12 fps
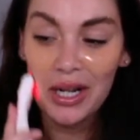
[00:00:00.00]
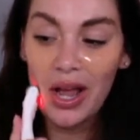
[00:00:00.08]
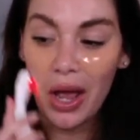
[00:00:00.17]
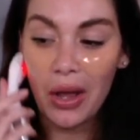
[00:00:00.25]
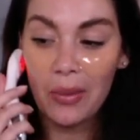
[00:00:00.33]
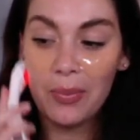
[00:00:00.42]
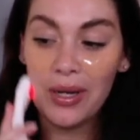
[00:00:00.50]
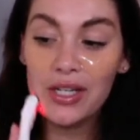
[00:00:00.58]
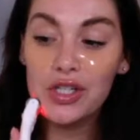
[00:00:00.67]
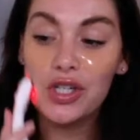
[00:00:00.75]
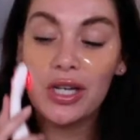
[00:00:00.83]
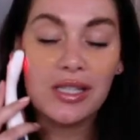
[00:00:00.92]
But
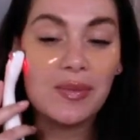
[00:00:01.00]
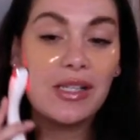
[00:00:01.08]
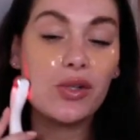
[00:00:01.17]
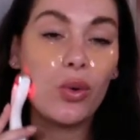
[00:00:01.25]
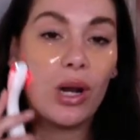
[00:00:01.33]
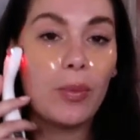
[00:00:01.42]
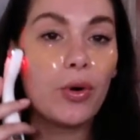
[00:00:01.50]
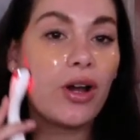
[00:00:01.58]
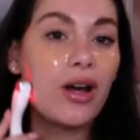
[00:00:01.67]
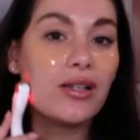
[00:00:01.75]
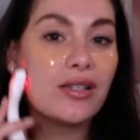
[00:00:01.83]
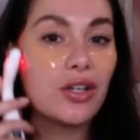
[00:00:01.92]
it just means all our
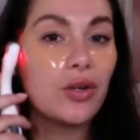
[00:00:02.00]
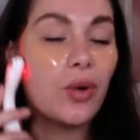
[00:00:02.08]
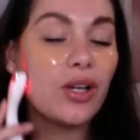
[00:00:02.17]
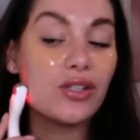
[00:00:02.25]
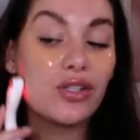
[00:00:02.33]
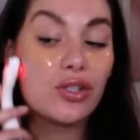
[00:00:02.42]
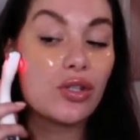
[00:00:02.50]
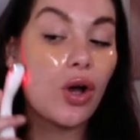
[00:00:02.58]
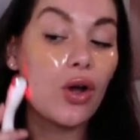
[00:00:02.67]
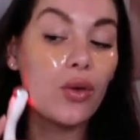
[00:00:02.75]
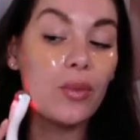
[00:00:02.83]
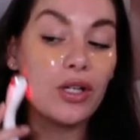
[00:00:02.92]
products are going to work
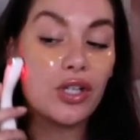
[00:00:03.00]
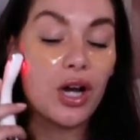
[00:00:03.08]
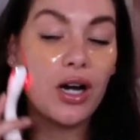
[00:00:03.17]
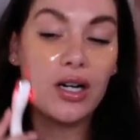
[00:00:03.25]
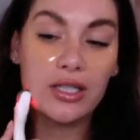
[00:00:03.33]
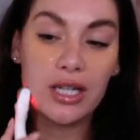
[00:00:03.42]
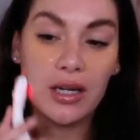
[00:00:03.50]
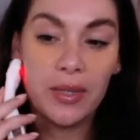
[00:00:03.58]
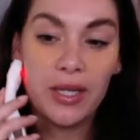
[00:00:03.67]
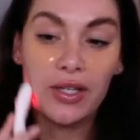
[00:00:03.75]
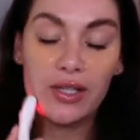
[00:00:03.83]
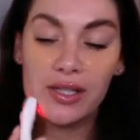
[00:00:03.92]
so much harder
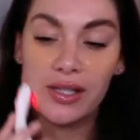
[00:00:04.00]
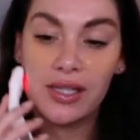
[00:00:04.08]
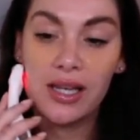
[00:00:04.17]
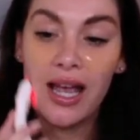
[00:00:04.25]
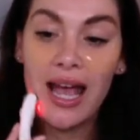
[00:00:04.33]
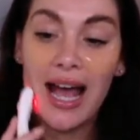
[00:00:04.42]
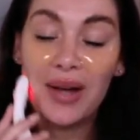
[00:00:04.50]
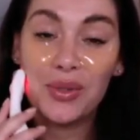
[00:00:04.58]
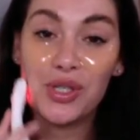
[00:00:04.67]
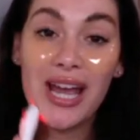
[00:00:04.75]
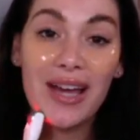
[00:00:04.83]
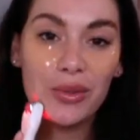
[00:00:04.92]
because our
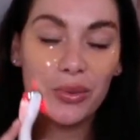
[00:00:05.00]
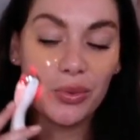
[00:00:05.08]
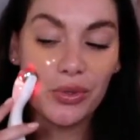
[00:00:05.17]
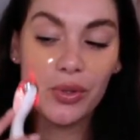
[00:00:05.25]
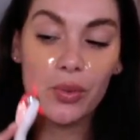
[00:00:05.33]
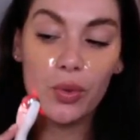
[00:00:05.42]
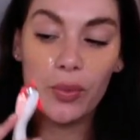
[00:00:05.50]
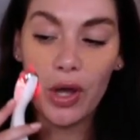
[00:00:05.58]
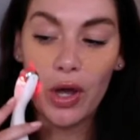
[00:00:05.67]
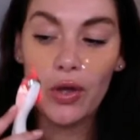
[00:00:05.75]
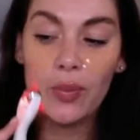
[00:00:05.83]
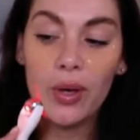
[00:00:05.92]
channels will be
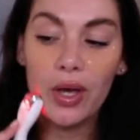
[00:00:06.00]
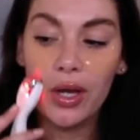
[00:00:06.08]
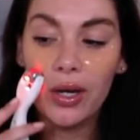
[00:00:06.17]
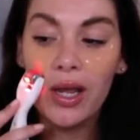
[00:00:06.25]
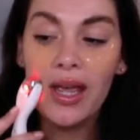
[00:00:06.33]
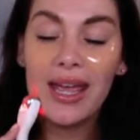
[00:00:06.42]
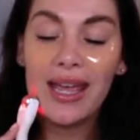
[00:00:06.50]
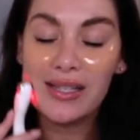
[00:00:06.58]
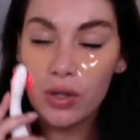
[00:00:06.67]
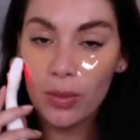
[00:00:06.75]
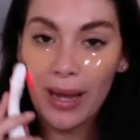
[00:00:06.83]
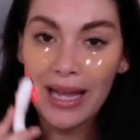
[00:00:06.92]
open. It's
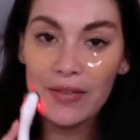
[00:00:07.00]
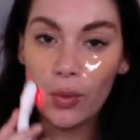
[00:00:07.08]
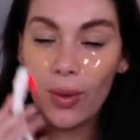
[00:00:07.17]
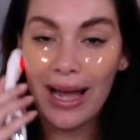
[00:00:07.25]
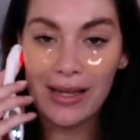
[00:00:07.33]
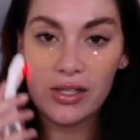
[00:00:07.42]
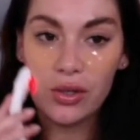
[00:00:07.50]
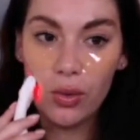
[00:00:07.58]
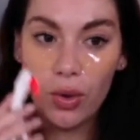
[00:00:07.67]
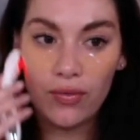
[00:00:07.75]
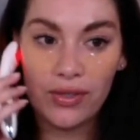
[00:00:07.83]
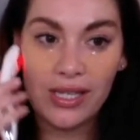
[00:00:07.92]
not painful at
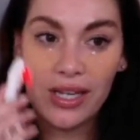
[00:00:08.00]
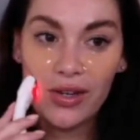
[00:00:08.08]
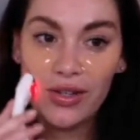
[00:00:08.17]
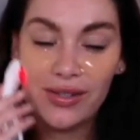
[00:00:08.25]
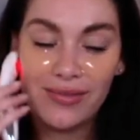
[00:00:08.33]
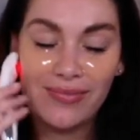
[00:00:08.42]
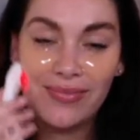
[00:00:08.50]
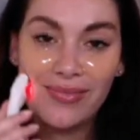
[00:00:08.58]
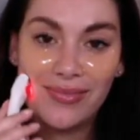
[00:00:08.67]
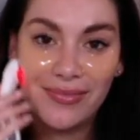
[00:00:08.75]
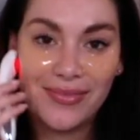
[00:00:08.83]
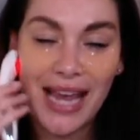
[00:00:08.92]
all. Obviously, you can
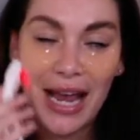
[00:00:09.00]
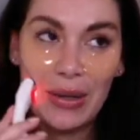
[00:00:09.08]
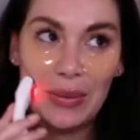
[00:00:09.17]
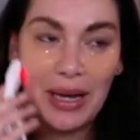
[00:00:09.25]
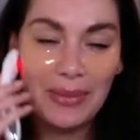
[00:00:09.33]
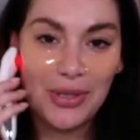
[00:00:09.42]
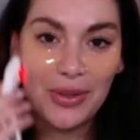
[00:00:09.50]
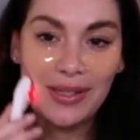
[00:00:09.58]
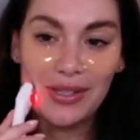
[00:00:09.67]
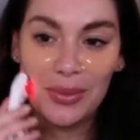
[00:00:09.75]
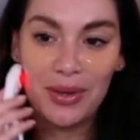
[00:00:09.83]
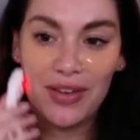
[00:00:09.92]
tell I'm doing this
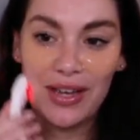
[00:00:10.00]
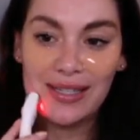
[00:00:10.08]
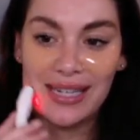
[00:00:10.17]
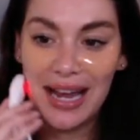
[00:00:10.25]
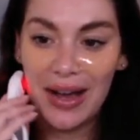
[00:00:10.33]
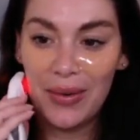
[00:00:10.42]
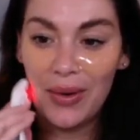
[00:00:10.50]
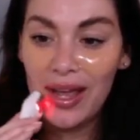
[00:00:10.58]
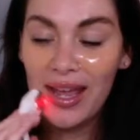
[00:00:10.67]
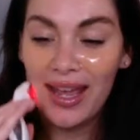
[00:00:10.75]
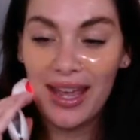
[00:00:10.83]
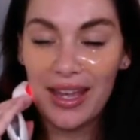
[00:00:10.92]
on my face now.
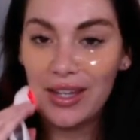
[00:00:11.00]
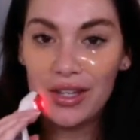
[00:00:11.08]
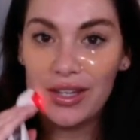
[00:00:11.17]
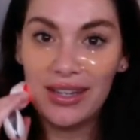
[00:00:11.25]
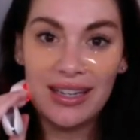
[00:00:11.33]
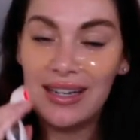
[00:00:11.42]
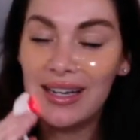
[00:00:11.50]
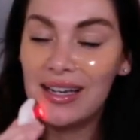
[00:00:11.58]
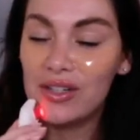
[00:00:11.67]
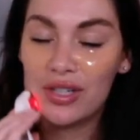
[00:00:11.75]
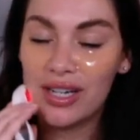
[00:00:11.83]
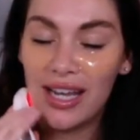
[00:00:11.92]

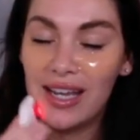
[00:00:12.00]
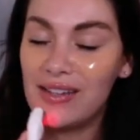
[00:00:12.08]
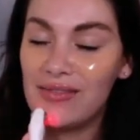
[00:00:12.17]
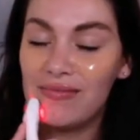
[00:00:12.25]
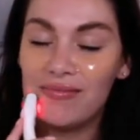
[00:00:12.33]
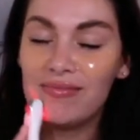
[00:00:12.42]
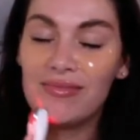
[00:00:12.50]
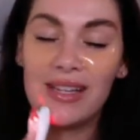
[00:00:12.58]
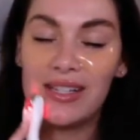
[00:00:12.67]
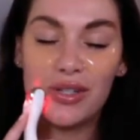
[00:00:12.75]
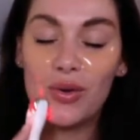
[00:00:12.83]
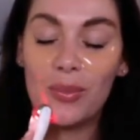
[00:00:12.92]

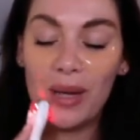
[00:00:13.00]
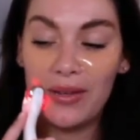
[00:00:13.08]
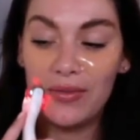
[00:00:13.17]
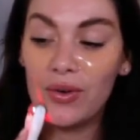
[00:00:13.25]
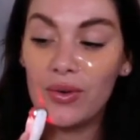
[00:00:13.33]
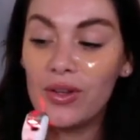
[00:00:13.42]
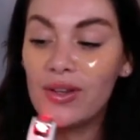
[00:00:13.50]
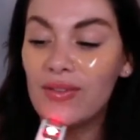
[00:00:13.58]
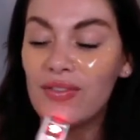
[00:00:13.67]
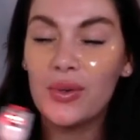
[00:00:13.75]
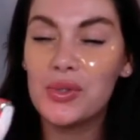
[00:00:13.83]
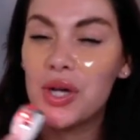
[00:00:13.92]
It's not painful. You can
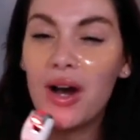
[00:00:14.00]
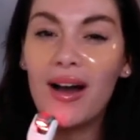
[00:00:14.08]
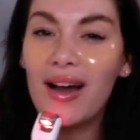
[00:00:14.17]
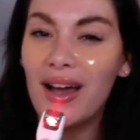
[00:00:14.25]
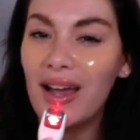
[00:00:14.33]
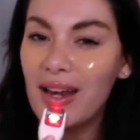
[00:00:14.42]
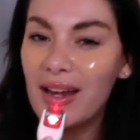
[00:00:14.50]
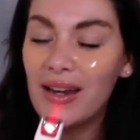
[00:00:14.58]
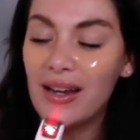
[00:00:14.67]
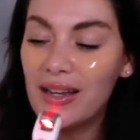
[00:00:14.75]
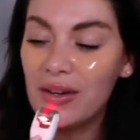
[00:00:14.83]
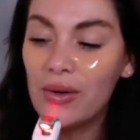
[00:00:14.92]
feel tiny
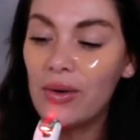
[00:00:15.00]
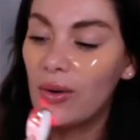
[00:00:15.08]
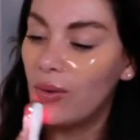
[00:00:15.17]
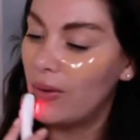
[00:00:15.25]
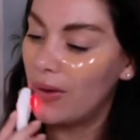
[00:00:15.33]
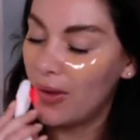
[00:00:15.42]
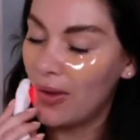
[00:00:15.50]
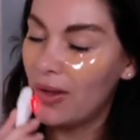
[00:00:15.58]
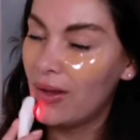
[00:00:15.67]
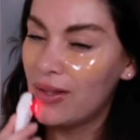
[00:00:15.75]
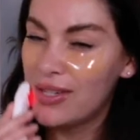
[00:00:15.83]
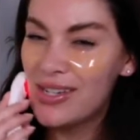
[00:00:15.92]
little
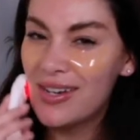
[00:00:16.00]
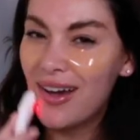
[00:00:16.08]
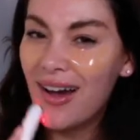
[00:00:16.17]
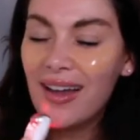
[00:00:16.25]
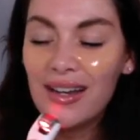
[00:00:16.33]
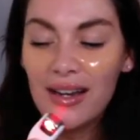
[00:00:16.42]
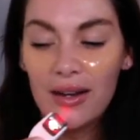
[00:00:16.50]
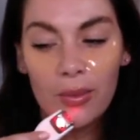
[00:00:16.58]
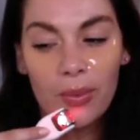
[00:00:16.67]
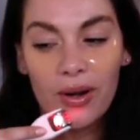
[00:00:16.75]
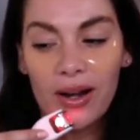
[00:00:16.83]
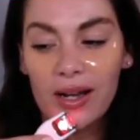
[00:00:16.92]

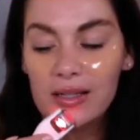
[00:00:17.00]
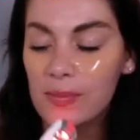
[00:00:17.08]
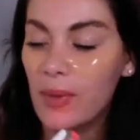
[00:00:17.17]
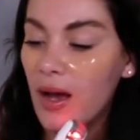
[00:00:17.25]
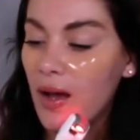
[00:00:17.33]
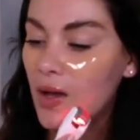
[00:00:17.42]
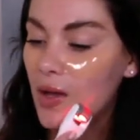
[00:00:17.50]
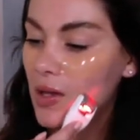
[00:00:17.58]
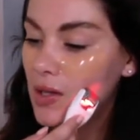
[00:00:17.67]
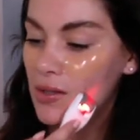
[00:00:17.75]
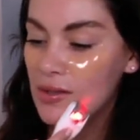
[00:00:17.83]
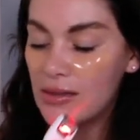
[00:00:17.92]
pricks, but
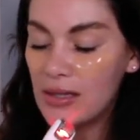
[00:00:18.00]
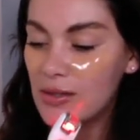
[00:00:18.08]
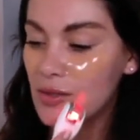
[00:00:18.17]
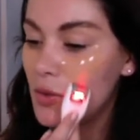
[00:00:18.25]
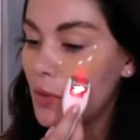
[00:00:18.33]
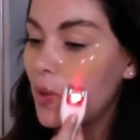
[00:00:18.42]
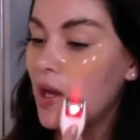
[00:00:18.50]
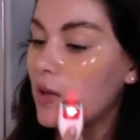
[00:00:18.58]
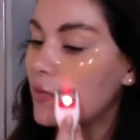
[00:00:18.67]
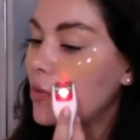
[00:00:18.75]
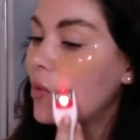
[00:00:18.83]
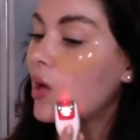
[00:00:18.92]
it's not
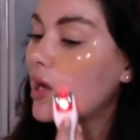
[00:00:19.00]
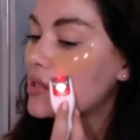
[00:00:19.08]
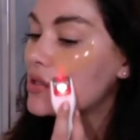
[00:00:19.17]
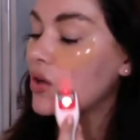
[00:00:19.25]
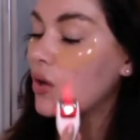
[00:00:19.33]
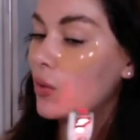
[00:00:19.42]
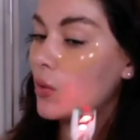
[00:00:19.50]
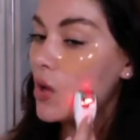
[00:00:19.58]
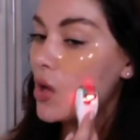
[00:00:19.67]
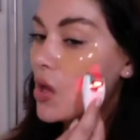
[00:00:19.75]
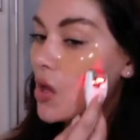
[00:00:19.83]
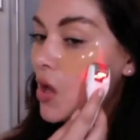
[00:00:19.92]
painful at all.
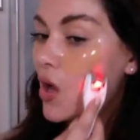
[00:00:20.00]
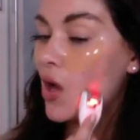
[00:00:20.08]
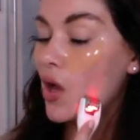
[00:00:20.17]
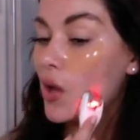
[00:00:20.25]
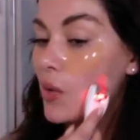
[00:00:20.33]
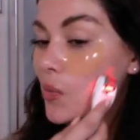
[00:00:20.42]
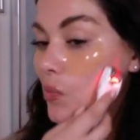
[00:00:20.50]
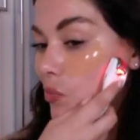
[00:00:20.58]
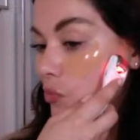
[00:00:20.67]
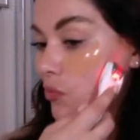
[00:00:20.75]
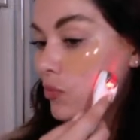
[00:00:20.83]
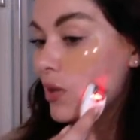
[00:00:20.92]

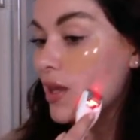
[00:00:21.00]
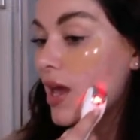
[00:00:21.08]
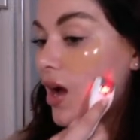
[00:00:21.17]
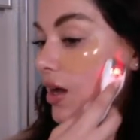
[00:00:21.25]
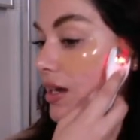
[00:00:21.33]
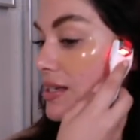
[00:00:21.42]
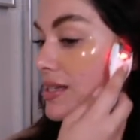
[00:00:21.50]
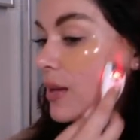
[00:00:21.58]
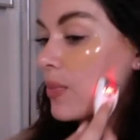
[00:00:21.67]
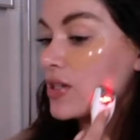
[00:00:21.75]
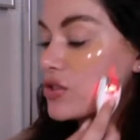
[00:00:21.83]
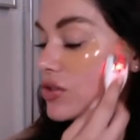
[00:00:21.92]
But yeah, I need to get
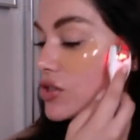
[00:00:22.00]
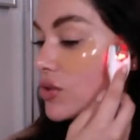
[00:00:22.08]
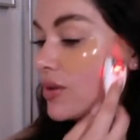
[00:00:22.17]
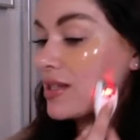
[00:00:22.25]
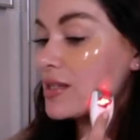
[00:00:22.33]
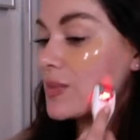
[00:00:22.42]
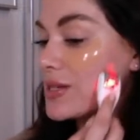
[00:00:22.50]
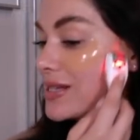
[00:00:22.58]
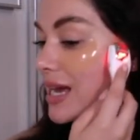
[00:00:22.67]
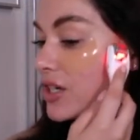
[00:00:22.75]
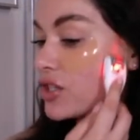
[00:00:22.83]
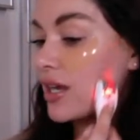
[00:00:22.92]
better at doing this because
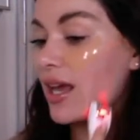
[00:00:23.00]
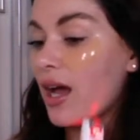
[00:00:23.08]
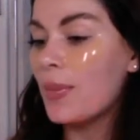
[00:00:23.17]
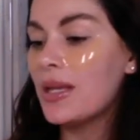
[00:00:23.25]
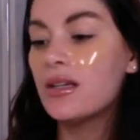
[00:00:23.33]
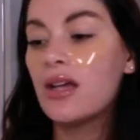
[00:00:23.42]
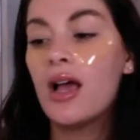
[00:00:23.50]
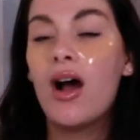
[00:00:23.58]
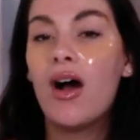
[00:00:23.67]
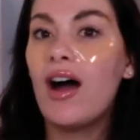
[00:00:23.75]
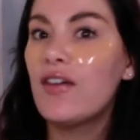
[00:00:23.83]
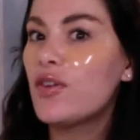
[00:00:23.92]
actually, I mean,
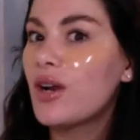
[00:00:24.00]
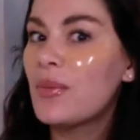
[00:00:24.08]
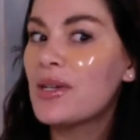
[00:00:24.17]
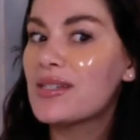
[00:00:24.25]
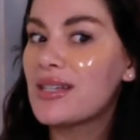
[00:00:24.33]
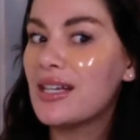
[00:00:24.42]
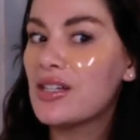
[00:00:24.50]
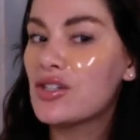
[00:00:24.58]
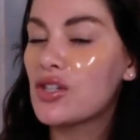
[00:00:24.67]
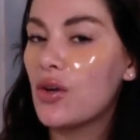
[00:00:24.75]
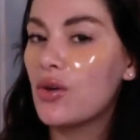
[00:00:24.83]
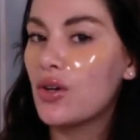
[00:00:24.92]
I feel like my skin is
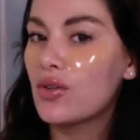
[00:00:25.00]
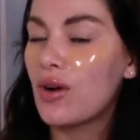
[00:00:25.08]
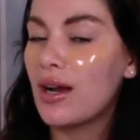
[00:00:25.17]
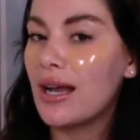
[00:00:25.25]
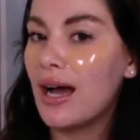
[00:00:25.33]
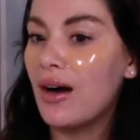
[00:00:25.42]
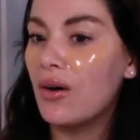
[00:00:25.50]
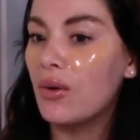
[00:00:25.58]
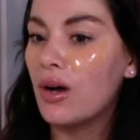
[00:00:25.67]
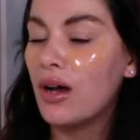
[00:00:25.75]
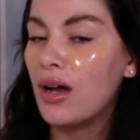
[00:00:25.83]
so good right now.